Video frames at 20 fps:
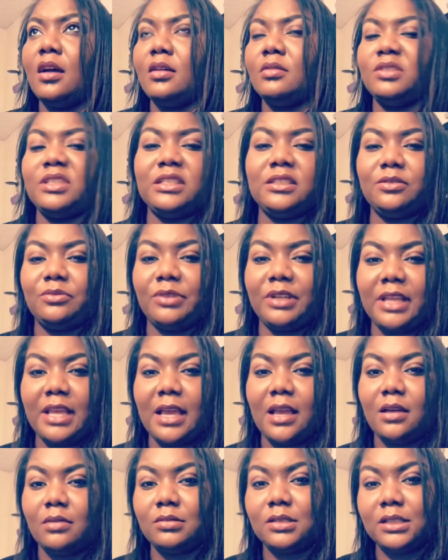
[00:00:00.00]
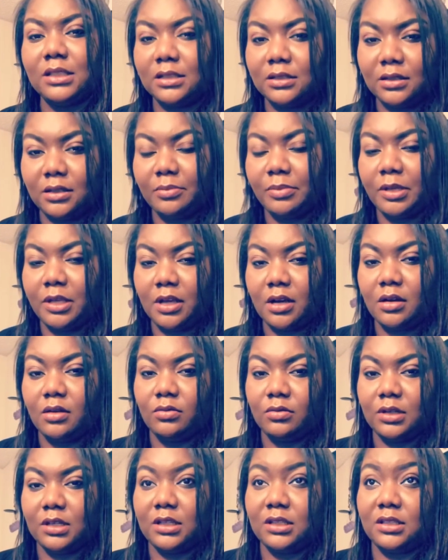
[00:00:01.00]
just to recap, 6 DPO
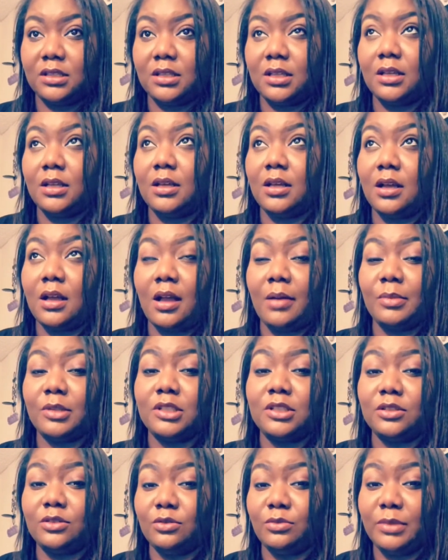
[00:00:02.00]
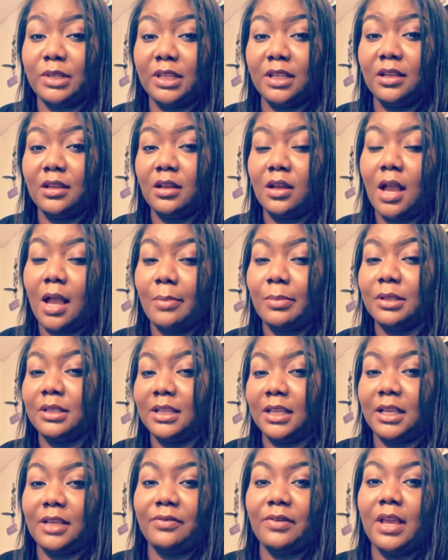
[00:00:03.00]
was, I
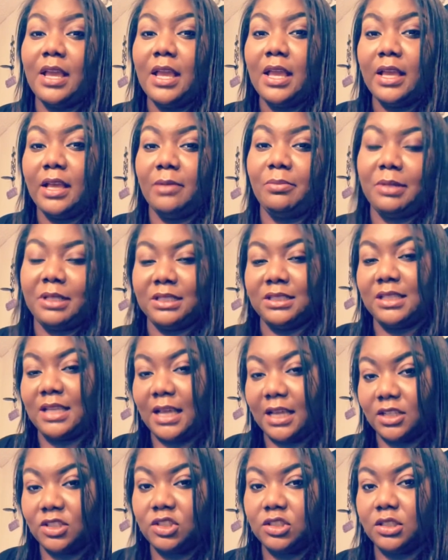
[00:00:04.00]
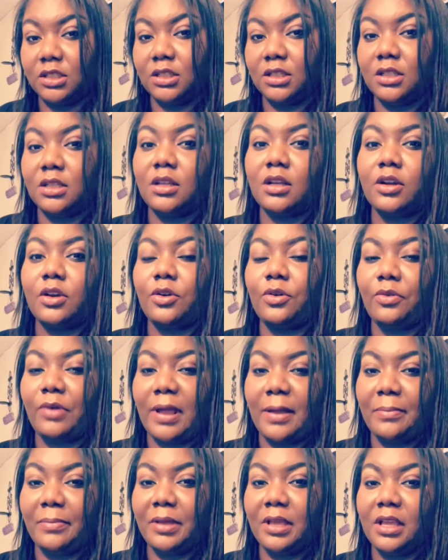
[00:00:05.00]
believe, implantation,
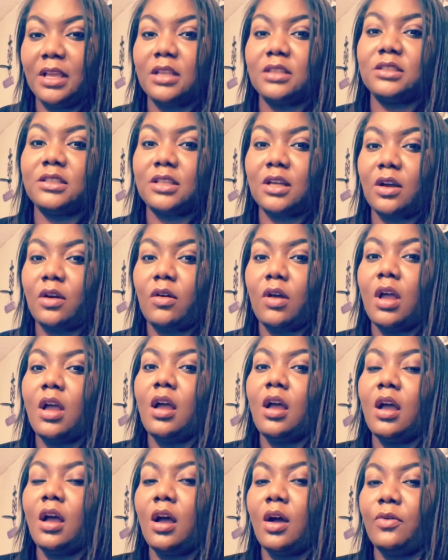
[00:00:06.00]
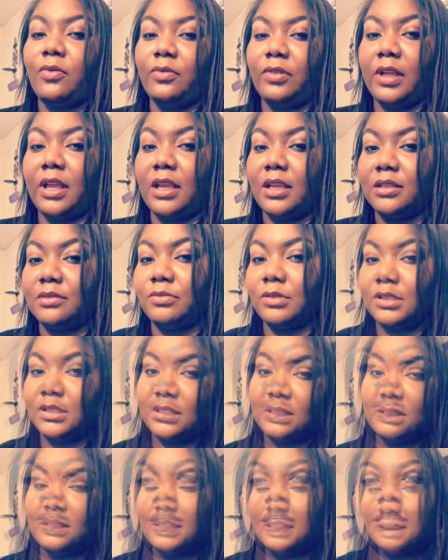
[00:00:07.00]
cramping, so hopefully it's supposed
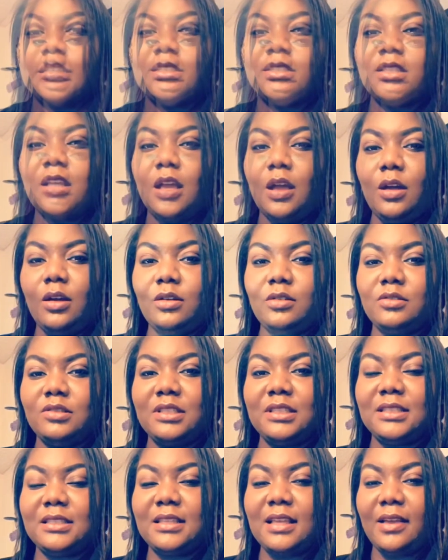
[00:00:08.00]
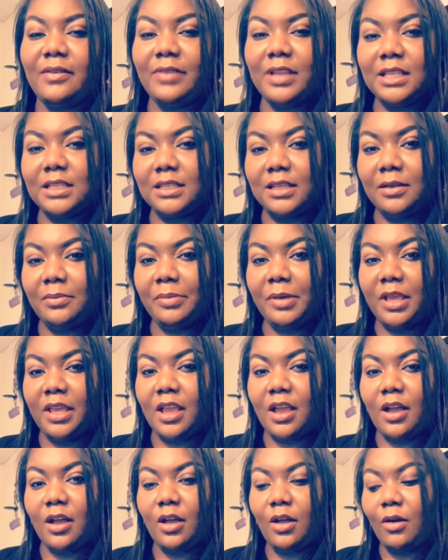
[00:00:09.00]
to 6. So 7
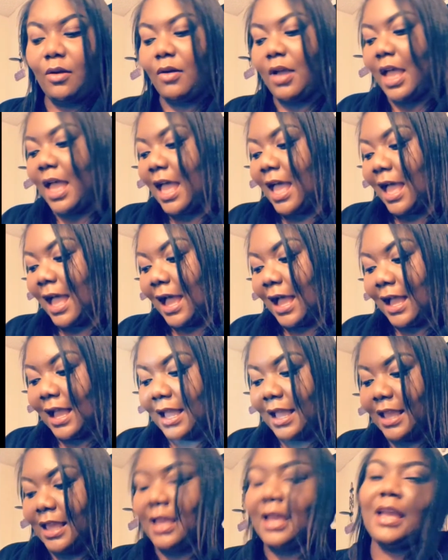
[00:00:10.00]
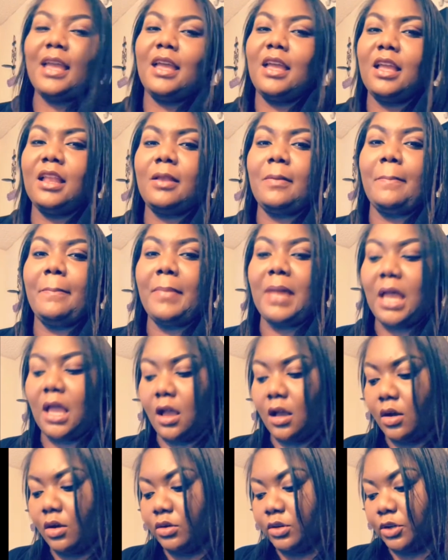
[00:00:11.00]
DPO, I had
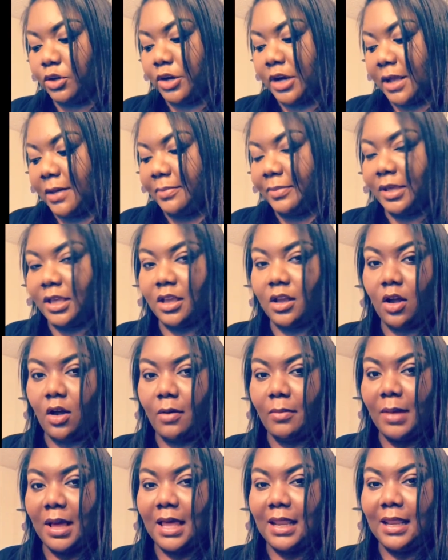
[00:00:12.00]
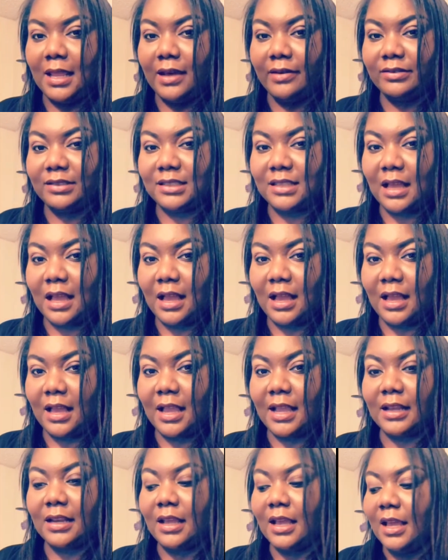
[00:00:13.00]
mild cramping on my left
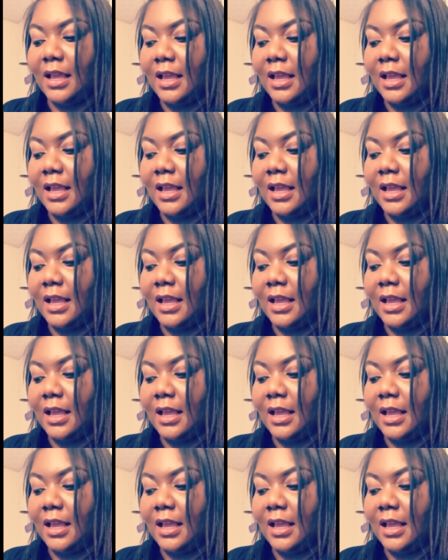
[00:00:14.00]
side,